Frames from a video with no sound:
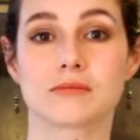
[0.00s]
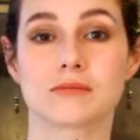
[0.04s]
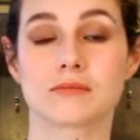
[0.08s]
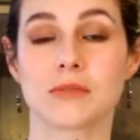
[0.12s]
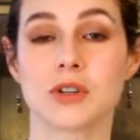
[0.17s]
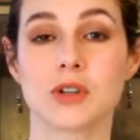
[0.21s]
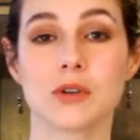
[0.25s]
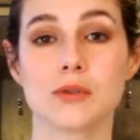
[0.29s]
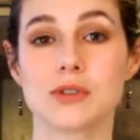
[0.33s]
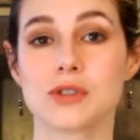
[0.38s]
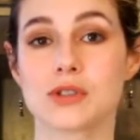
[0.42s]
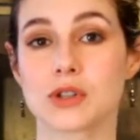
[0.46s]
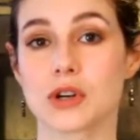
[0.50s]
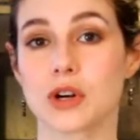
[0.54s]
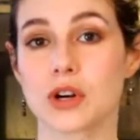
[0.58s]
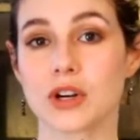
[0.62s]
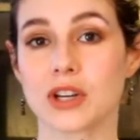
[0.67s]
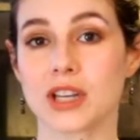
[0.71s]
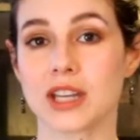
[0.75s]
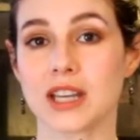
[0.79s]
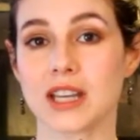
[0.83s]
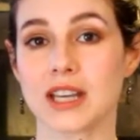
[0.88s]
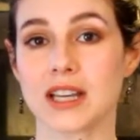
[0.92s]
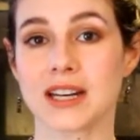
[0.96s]
use
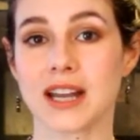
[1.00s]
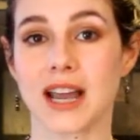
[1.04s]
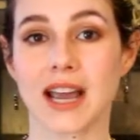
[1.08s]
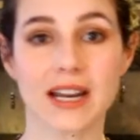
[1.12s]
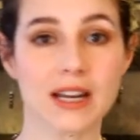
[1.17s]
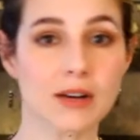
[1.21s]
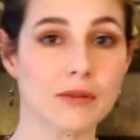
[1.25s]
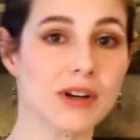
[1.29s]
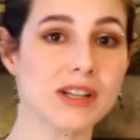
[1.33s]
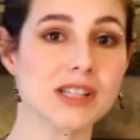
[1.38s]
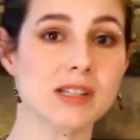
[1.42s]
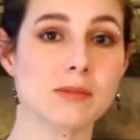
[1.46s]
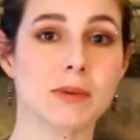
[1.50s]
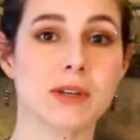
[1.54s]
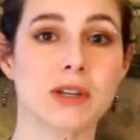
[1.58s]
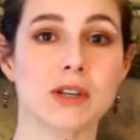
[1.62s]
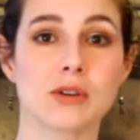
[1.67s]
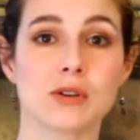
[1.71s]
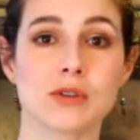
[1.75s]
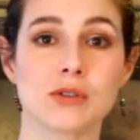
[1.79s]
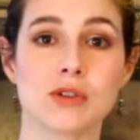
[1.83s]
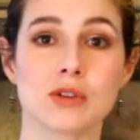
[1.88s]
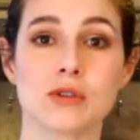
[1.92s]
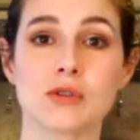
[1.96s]
turkey in any recipe
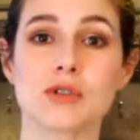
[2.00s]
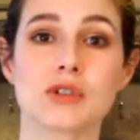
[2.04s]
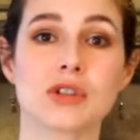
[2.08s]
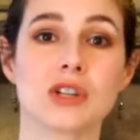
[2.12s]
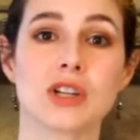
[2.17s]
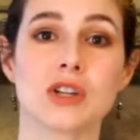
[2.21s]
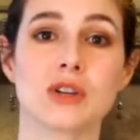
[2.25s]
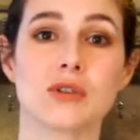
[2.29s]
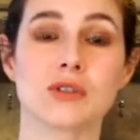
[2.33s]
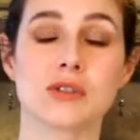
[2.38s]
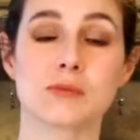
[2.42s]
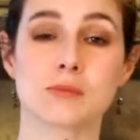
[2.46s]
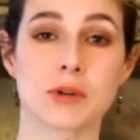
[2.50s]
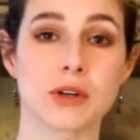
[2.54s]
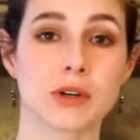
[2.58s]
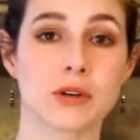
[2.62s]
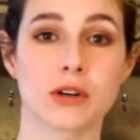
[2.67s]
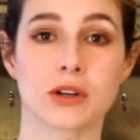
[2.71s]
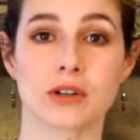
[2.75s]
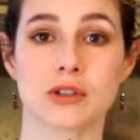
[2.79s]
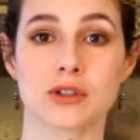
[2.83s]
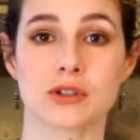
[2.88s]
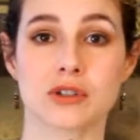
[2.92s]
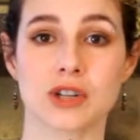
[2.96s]
you'd usually use
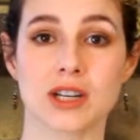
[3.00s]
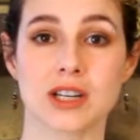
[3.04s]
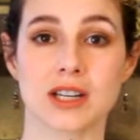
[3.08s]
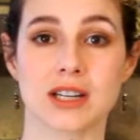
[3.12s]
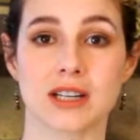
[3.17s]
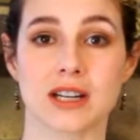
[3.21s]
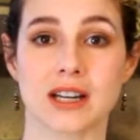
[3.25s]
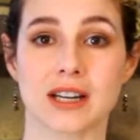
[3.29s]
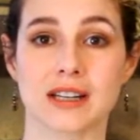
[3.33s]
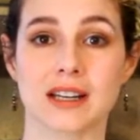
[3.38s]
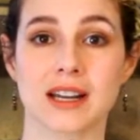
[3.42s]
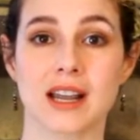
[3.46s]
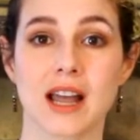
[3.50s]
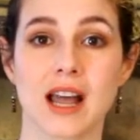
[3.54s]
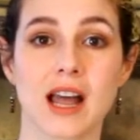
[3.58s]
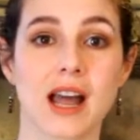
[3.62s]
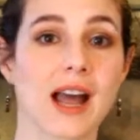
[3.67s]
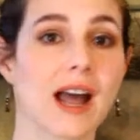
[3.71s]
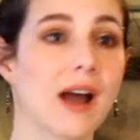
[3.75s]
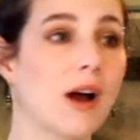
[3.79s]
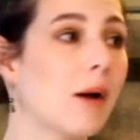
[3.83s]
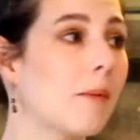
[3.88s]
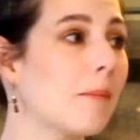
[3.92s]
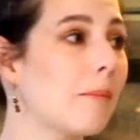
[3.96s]
pre-cooked chicken in
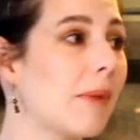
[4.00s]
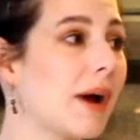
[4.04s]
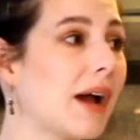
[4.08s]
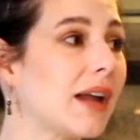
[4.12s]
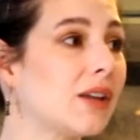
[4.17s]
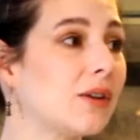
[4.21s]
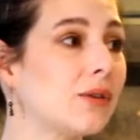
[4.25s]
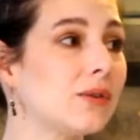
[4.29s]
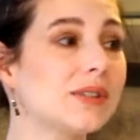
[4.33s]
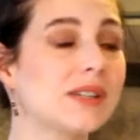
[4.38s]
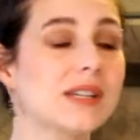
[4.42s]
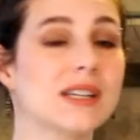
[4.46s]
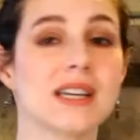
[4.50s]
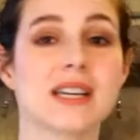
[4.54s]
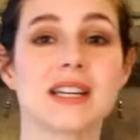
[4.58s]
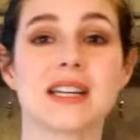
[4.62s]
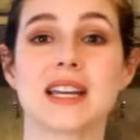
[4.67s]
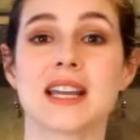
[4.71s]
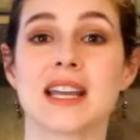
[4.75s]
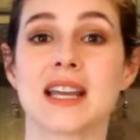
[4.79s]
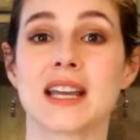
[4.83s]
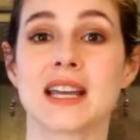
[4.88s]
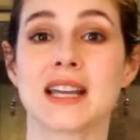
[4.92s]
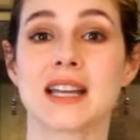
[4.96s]
by using it
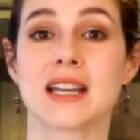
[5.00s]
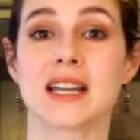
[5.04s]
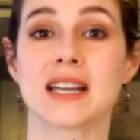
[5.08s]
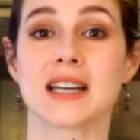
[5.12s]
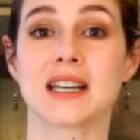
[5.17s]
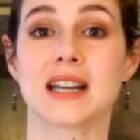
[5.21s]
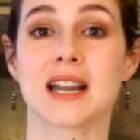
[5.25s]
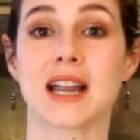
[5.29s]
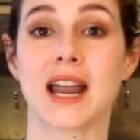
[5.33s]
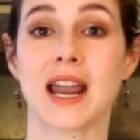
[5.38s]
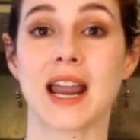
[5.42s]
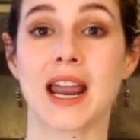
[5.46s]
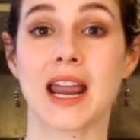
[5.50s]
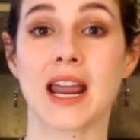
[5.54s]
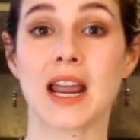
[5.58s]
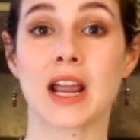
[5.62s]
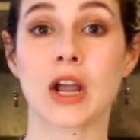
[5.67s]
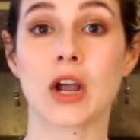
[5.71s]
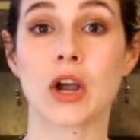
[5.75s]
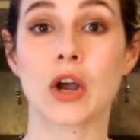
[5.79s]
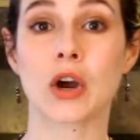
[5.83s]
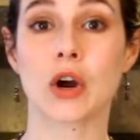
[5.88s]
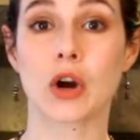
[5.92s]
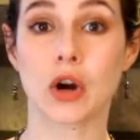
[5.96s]
in
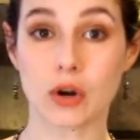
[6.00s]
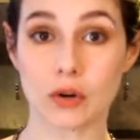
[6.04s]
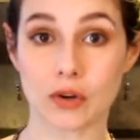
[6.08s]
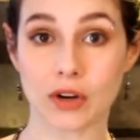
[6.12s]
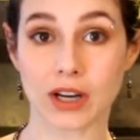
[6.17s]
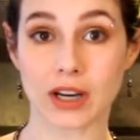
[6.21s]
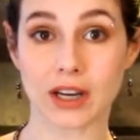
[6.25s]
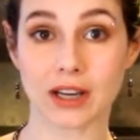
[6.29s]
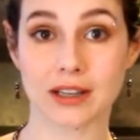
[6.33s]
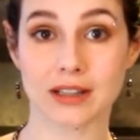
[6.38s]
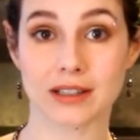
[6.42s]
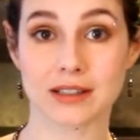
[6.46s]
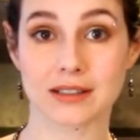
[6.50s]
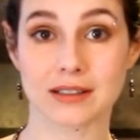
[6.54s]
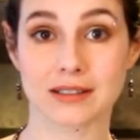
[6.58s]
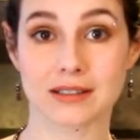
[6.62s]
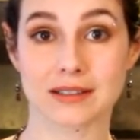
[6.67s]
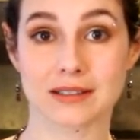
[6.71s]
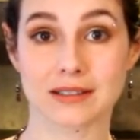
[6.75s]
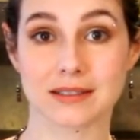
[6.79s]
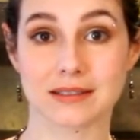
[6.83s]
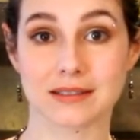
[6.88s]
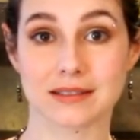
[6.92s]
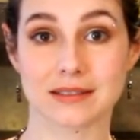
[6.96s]
a curry.
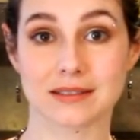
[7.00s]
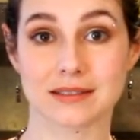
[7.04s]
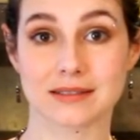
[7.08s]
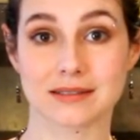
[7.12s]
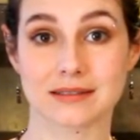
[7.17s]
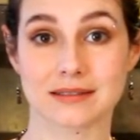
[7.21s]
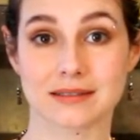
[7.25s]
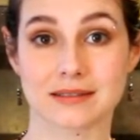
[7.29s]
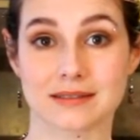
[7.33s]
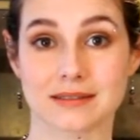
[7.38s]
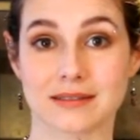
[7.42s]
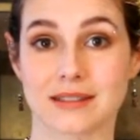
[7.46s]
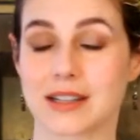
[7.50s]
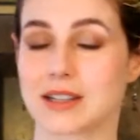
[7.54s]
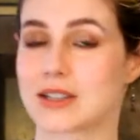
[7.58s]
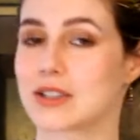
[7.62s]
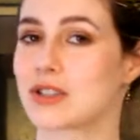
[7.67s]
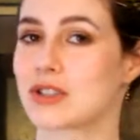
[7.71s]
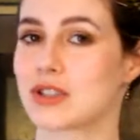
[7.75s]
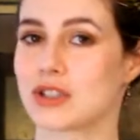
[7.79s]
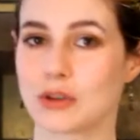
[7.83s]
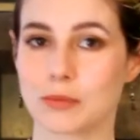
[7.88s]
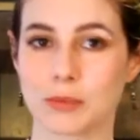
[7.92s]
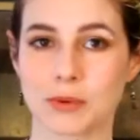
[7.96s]

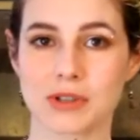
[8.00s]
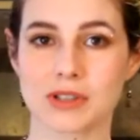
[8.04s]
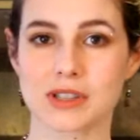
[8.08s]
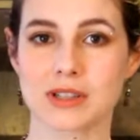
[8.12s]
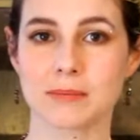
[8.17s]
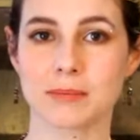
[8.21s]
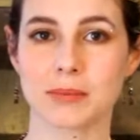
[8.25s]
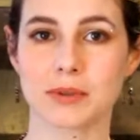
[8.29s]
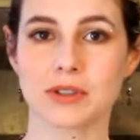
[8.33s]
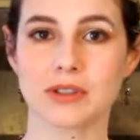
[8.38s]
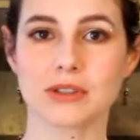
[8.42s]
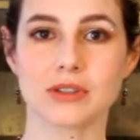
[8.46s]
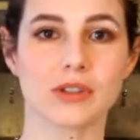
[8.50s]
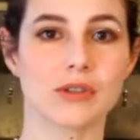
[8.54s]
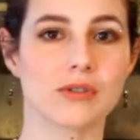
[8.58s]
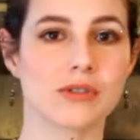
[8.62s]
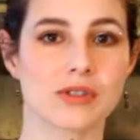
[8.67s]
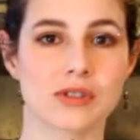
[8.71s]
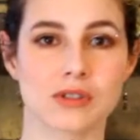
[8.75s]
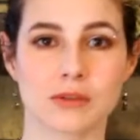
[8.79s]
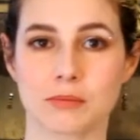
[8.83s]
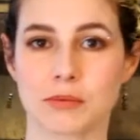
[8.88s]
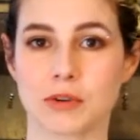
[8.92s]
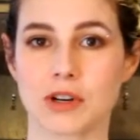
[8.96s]
Super simple,
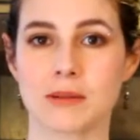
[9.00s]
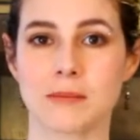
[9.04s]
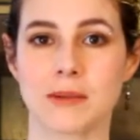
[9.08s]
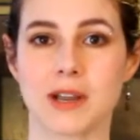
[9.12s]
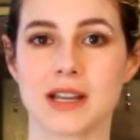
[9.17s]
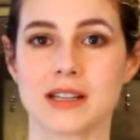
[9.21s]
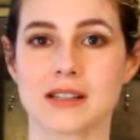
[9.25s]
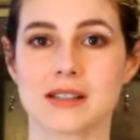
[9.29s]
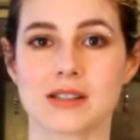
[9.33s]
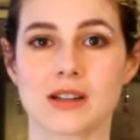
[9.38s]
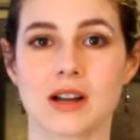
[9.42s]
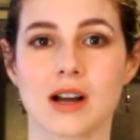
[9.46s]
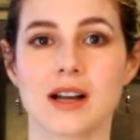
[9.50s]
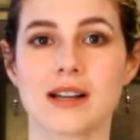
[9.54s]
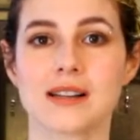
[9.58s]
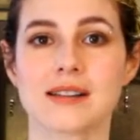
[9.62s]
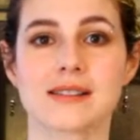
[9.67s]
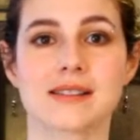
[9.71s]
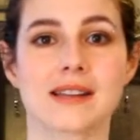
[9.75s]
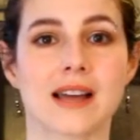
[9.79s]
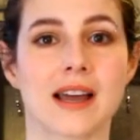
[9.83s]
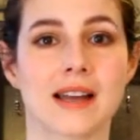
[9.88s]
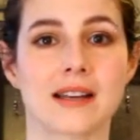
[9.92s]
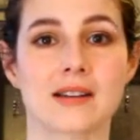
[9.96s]
uses a pre-made
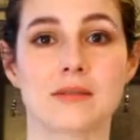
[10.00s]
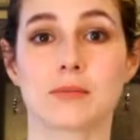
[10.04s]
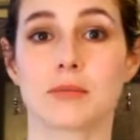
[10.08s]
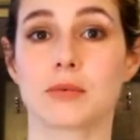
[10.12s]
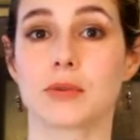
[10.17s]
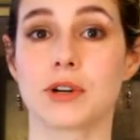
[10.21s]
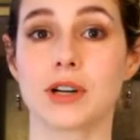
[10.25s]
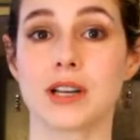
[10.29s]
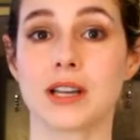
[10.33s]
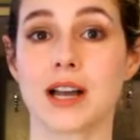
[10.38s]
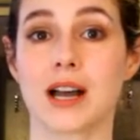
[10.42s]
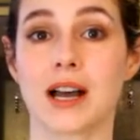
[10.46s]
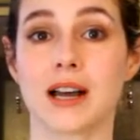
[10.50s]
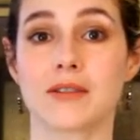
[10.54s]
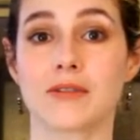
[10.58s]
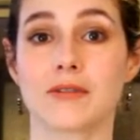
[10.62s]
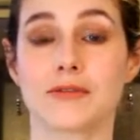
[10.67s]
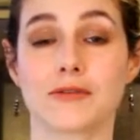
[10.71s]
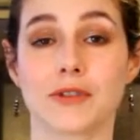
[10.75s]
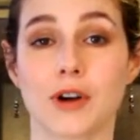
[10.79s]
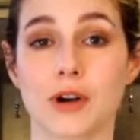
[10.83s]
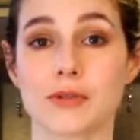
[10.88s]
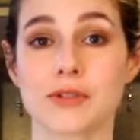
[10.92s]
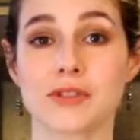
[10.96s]
sauce and pre-cut
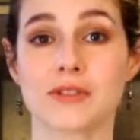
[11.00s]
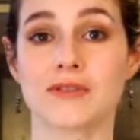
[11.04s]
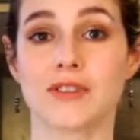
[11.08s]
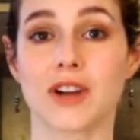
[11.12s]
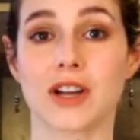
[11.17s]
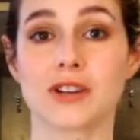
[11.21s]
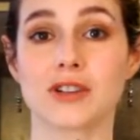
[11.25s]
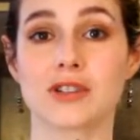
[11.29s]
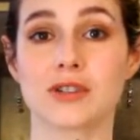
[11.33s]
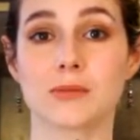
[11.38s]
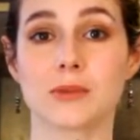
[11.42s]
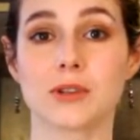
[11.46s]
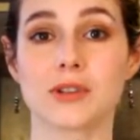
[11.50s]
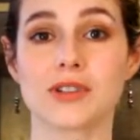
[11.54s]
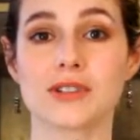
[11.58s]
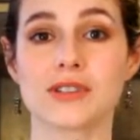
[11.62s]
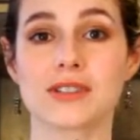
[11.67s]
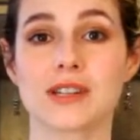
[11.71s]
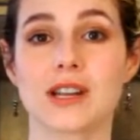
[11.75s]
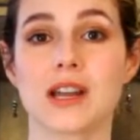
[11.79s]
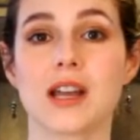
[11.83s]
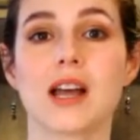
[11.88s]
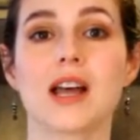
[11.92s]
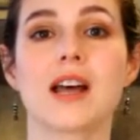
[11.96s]
frozen
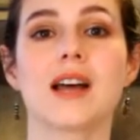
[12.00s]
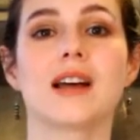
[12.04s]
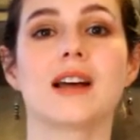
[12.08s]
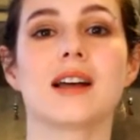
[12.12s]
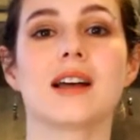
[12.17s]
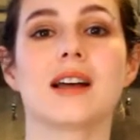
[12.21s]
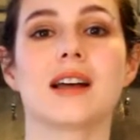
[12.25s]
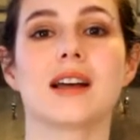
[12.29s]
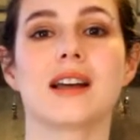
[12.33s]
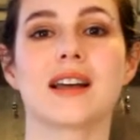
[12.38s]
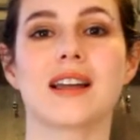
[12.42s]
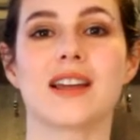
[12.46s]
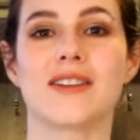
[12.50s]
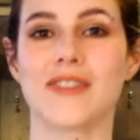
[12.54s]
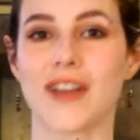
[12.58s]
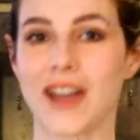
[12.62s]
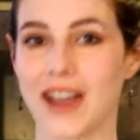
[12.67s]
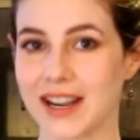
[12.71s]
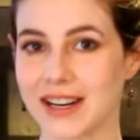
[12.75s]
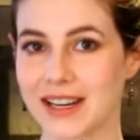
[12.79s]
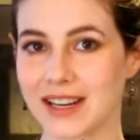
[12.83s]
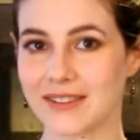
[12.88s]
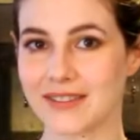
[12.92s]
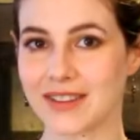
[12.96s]
vegetables. If
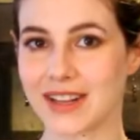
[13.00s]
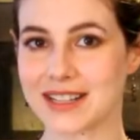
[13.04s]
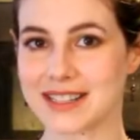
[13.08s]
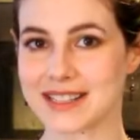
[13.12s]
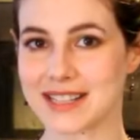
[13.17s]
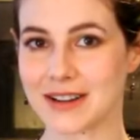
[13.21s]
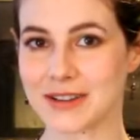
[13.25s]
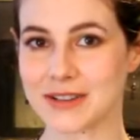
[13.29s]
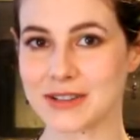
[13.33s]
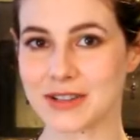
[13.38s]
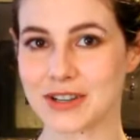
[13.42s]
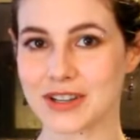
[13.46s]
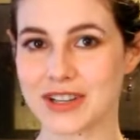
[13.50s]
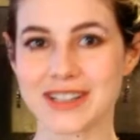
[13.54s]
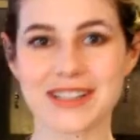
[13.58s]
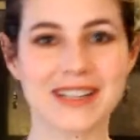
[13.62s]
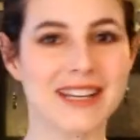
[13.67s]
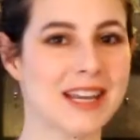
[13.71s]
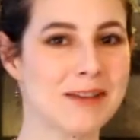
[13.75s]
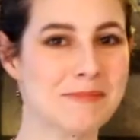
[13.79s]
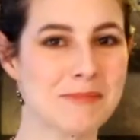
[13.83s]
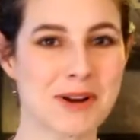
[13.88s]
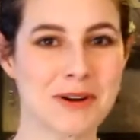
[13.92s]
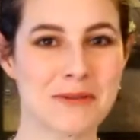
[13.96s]
any of that sounds good,
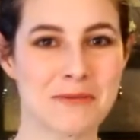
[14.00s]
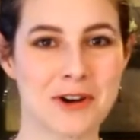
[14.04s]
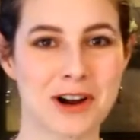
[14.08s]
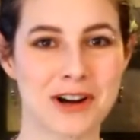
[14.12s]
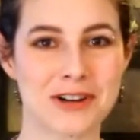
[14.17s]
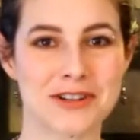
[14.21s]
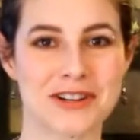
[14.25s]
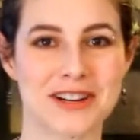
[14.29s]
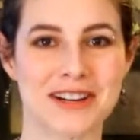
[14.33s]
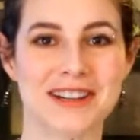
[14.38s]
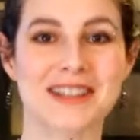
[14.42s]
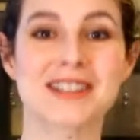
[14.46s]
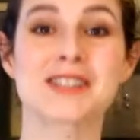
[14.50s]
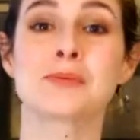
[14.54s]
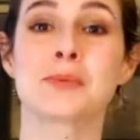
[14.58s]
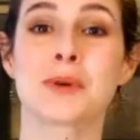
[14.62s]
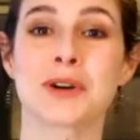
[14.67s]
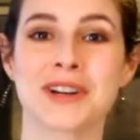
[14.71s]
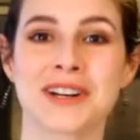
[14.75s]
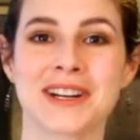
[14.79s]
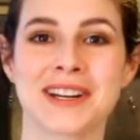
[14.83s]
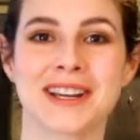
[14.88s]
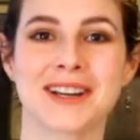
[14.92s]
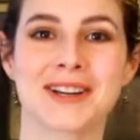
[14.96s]
keep on watching because we're
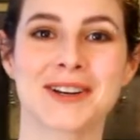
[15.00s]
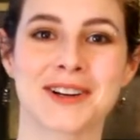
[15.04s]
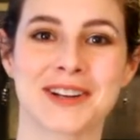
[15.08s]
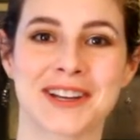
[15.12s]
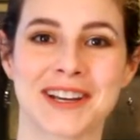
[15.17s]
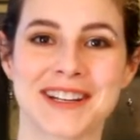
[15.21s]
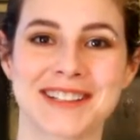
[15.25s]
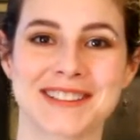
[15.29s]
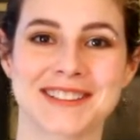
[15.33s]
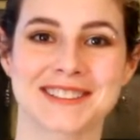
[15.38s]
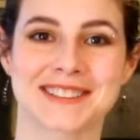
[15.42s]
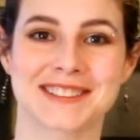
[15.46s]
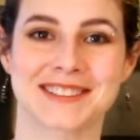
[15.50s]
going to get cooking.